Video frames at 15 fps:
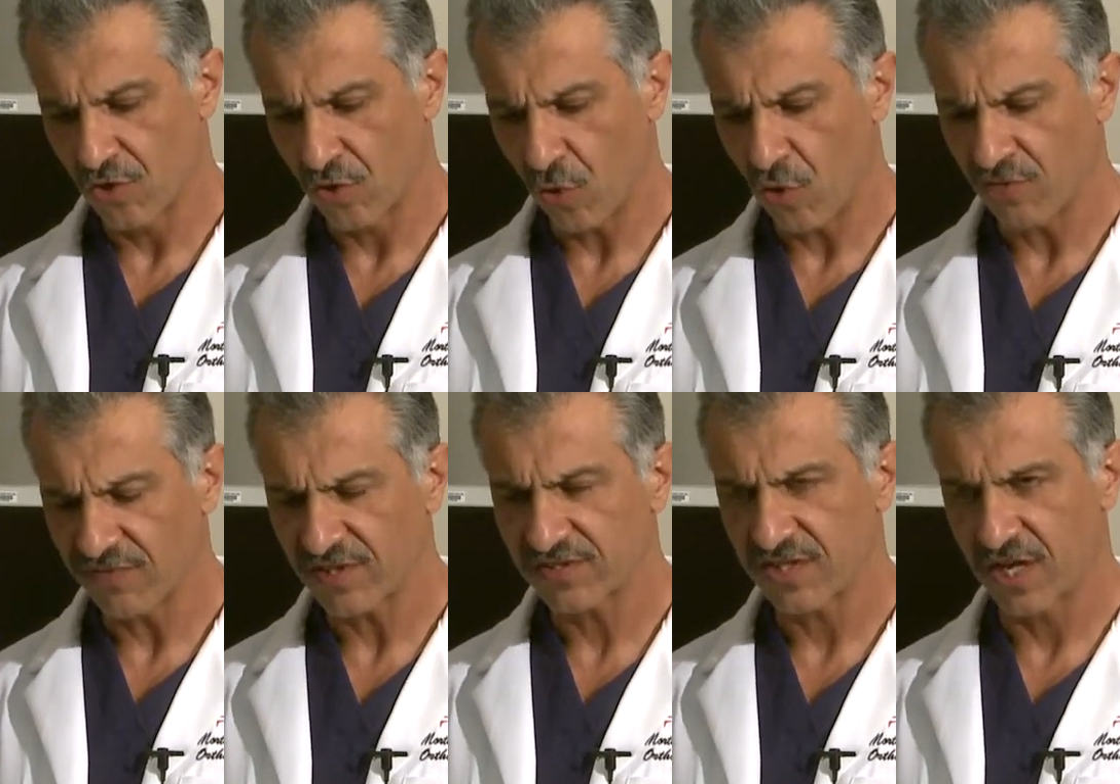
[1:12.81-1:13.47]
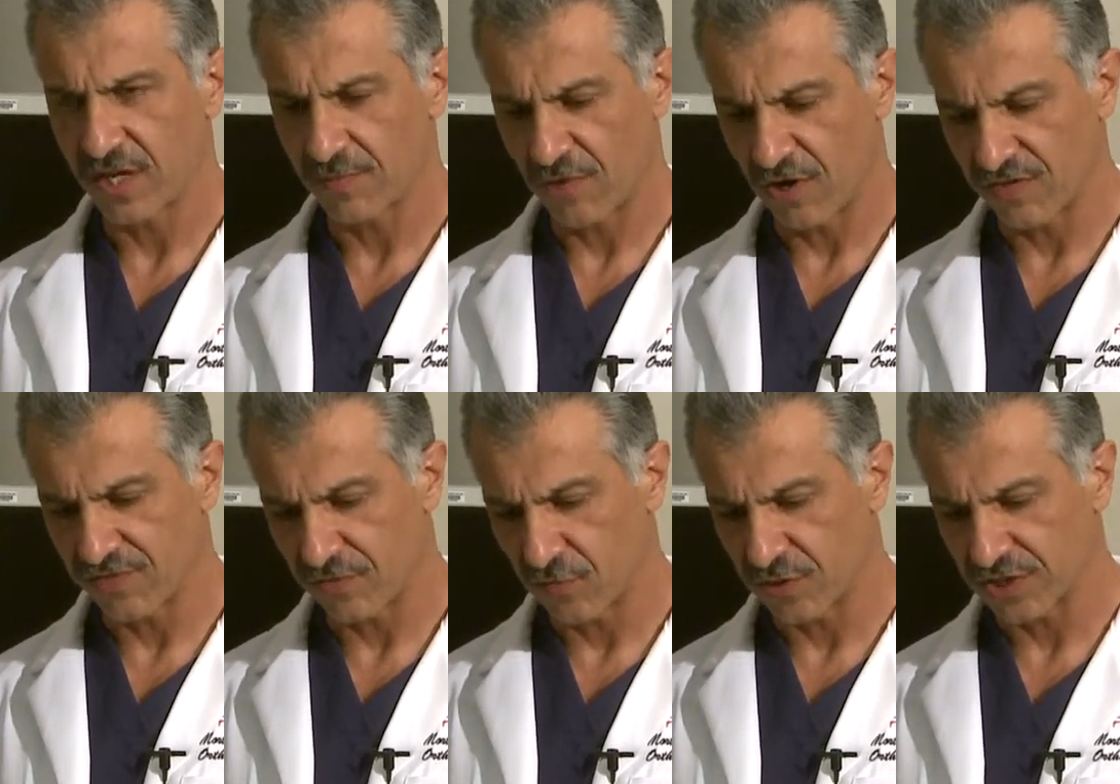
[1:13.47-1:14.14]
Over time,
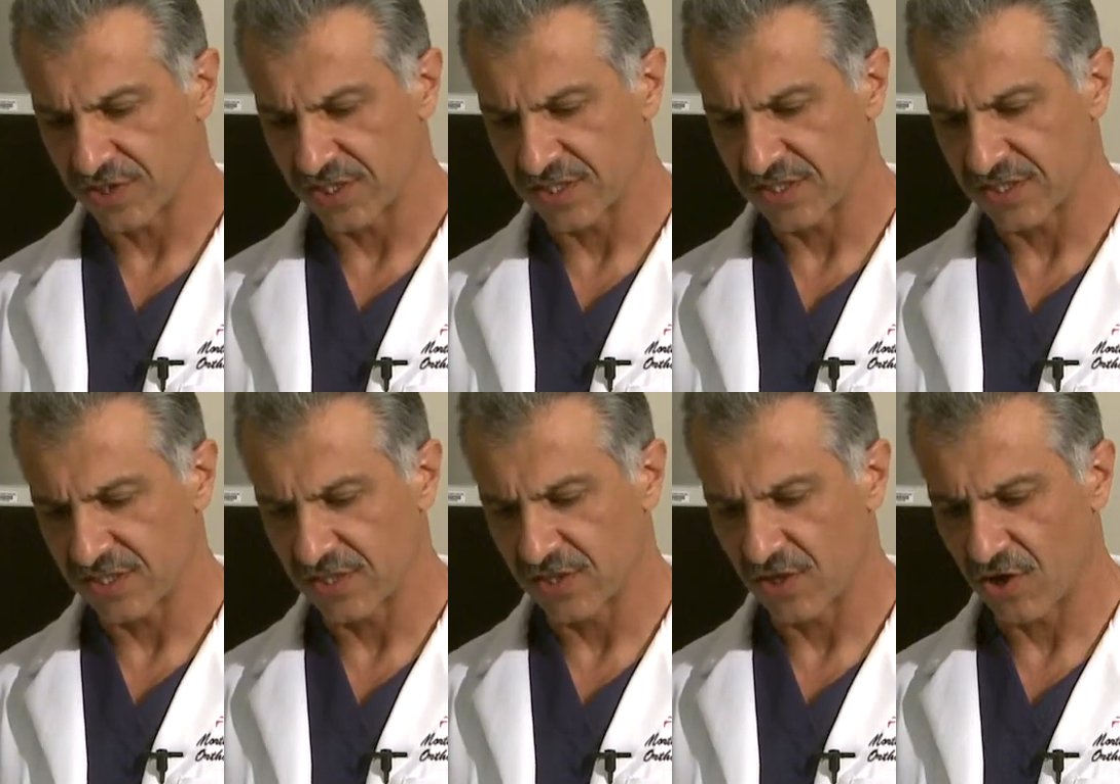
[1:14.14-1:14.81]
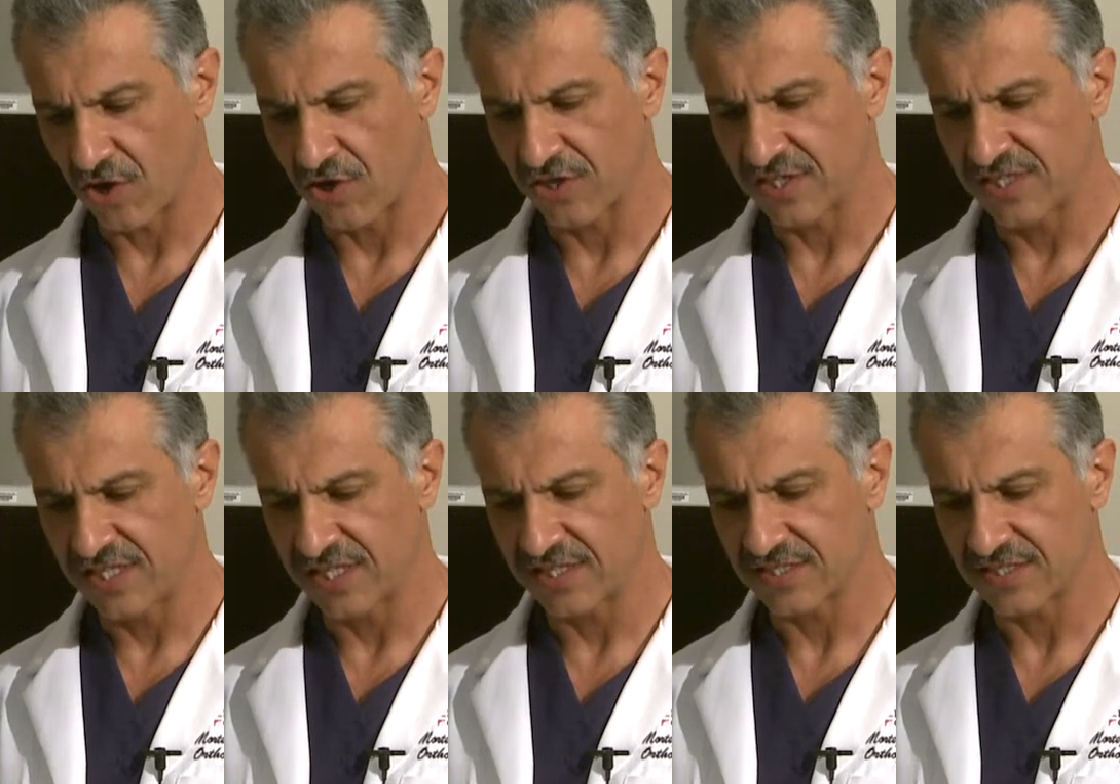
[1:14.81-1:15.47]
unfortunately, our
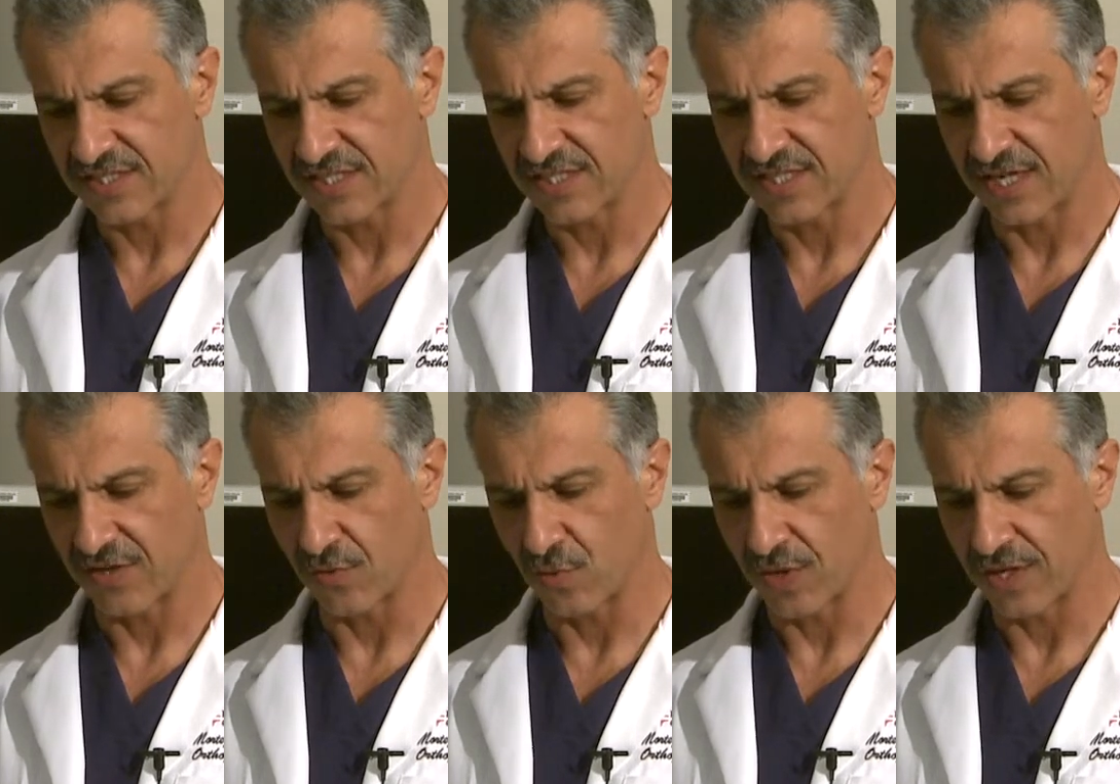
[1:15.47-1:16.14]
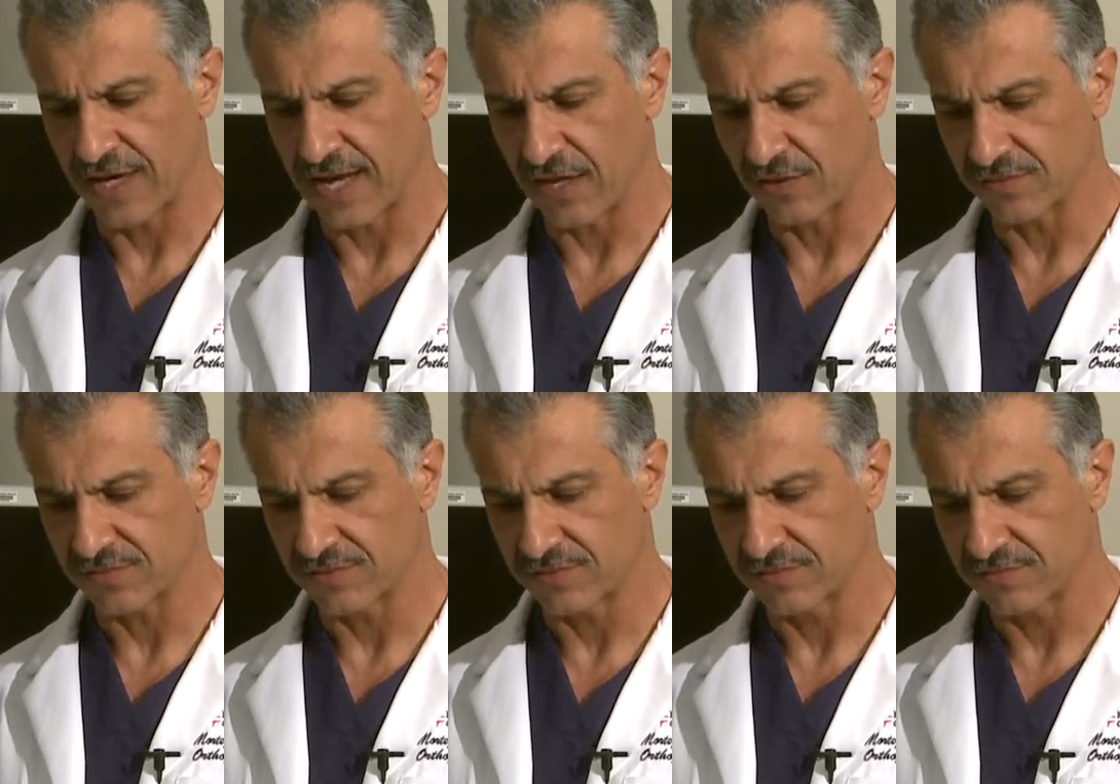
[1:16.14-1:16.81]
disc can wear
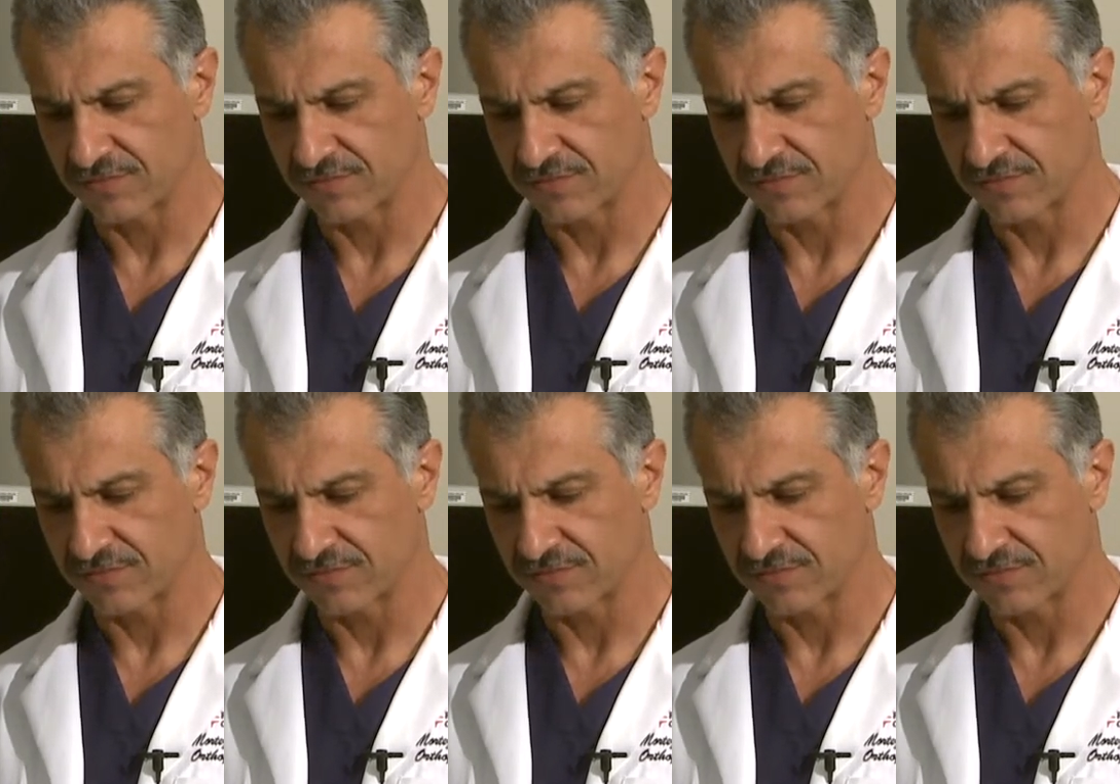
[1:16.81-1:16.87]
out.